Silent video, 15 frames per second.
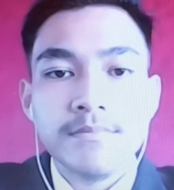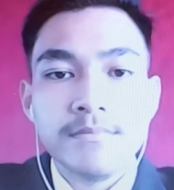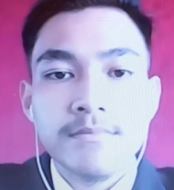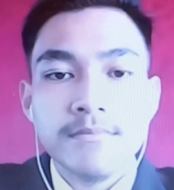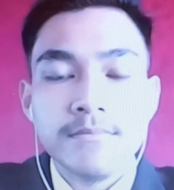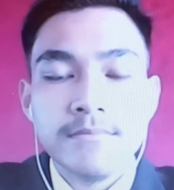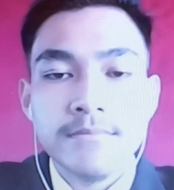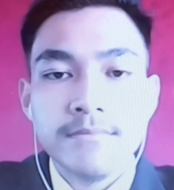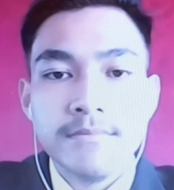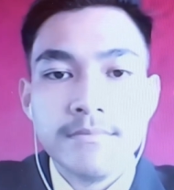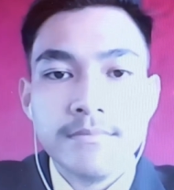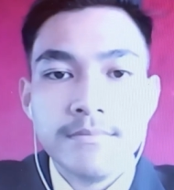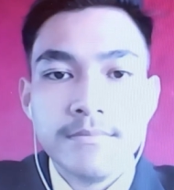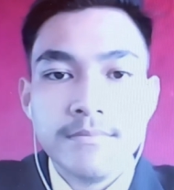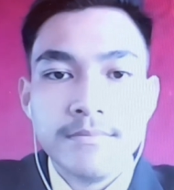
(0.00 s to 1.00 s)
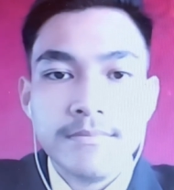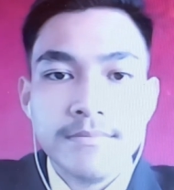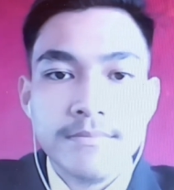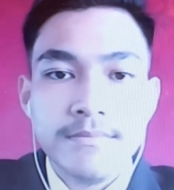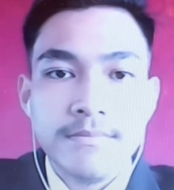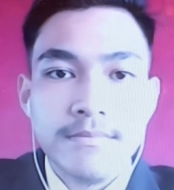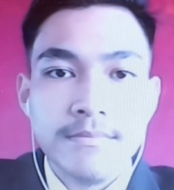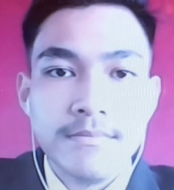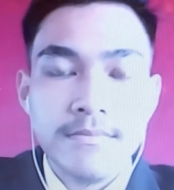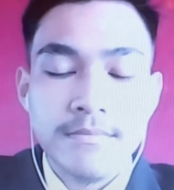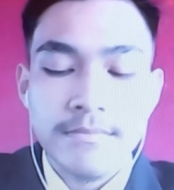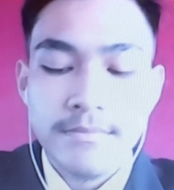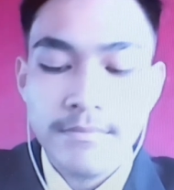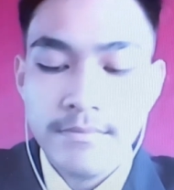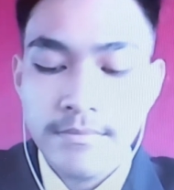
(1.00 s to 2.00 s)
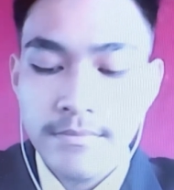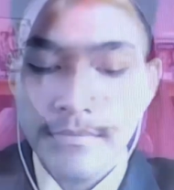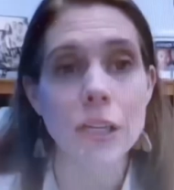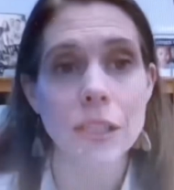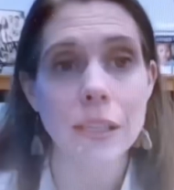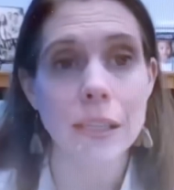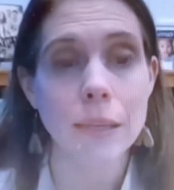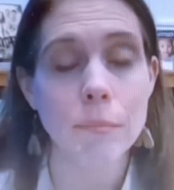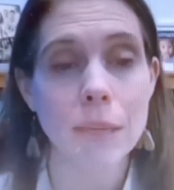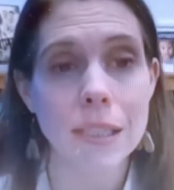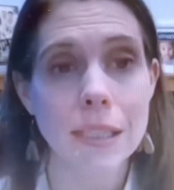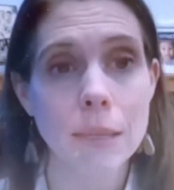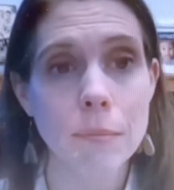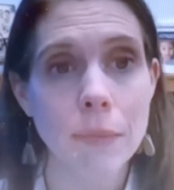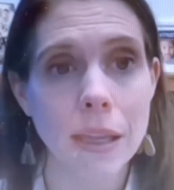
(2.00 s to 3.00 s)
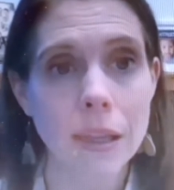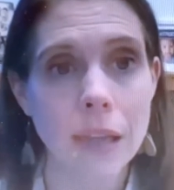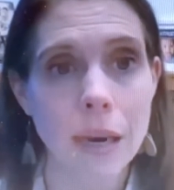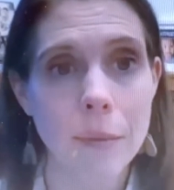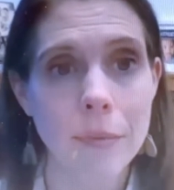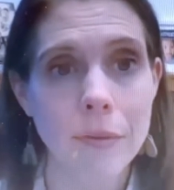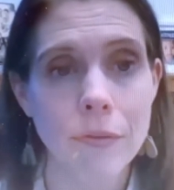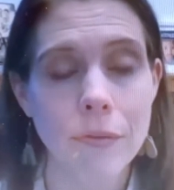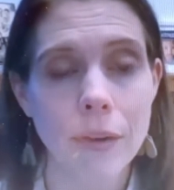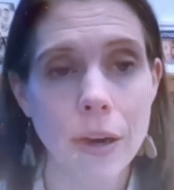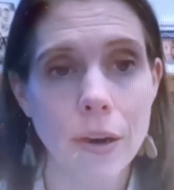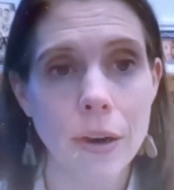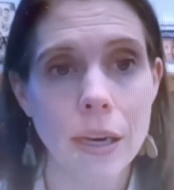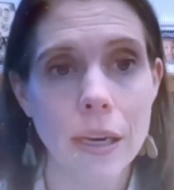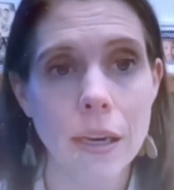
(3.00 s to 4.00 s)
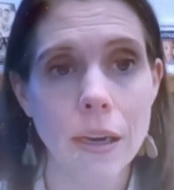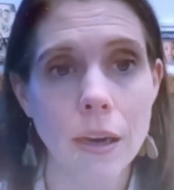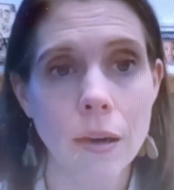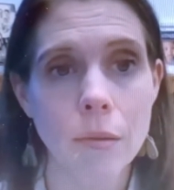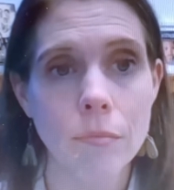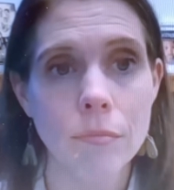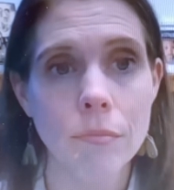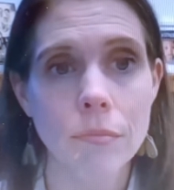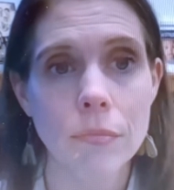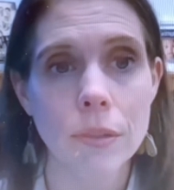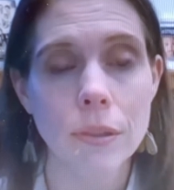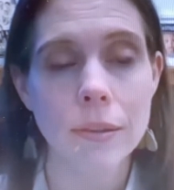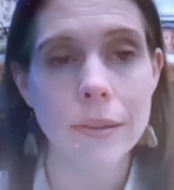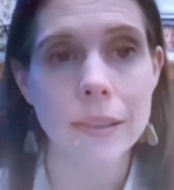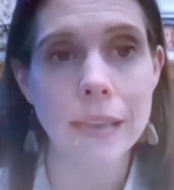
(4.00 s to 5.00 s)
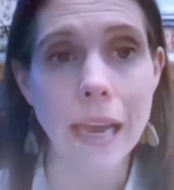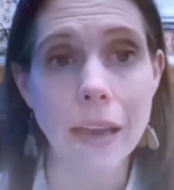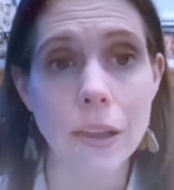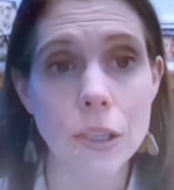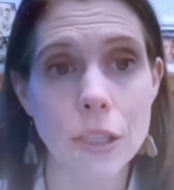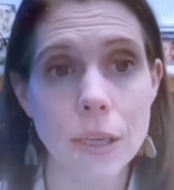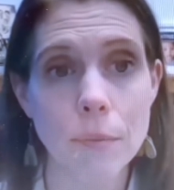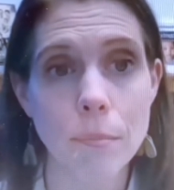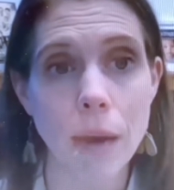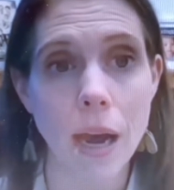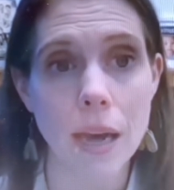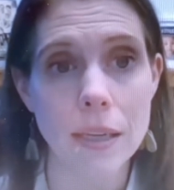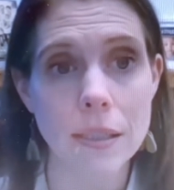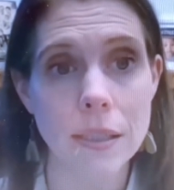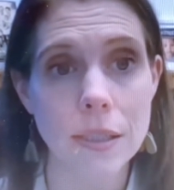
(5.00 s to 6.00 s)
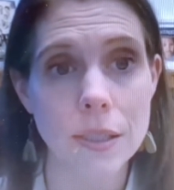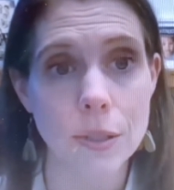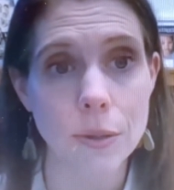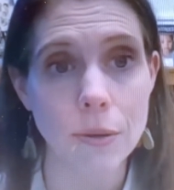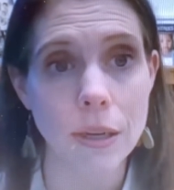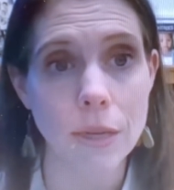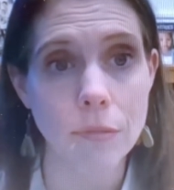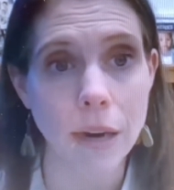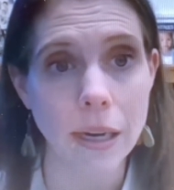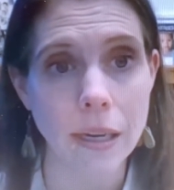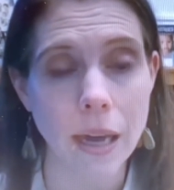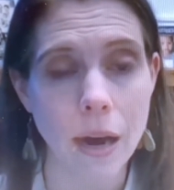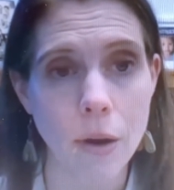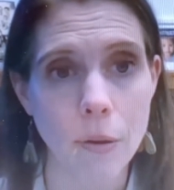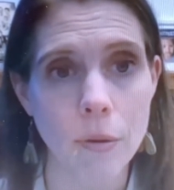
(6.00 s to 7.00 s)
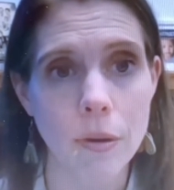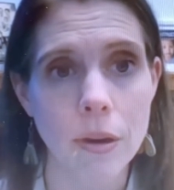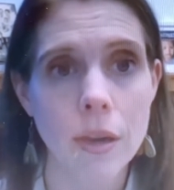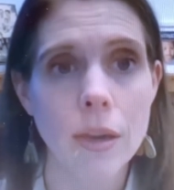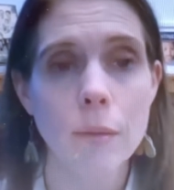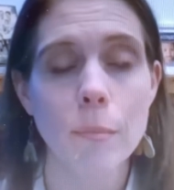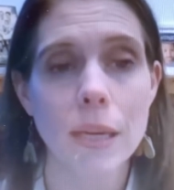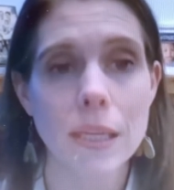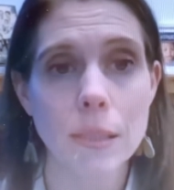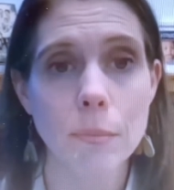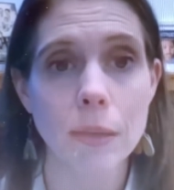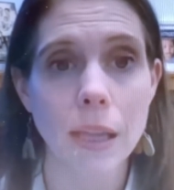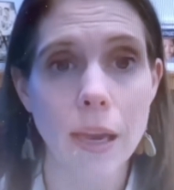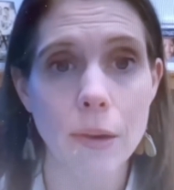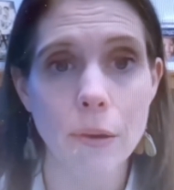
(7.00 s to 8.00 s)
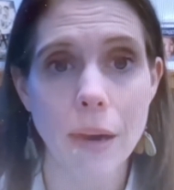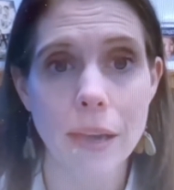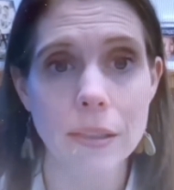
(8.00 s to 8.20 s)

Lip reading: different languages. I actually must admit that I'm a very negligent Bahasa student right now. Bahasa Melayu.